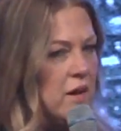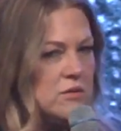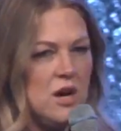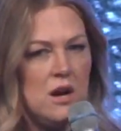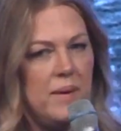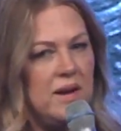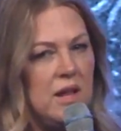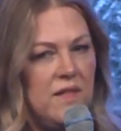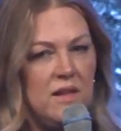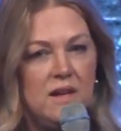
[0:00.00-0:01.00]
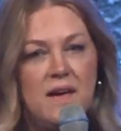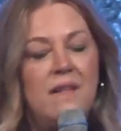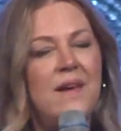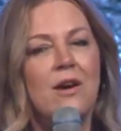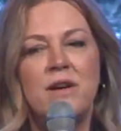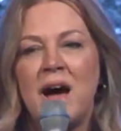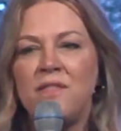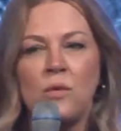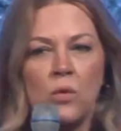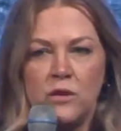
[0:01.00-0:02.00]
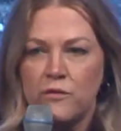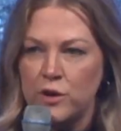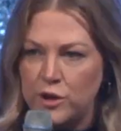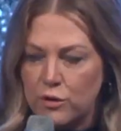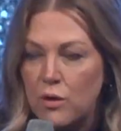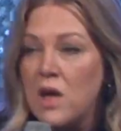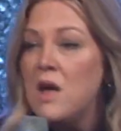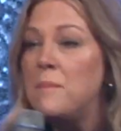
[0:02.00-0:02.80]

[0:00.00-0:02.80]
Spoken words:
they don't talk about anything like that, they are not the one for you,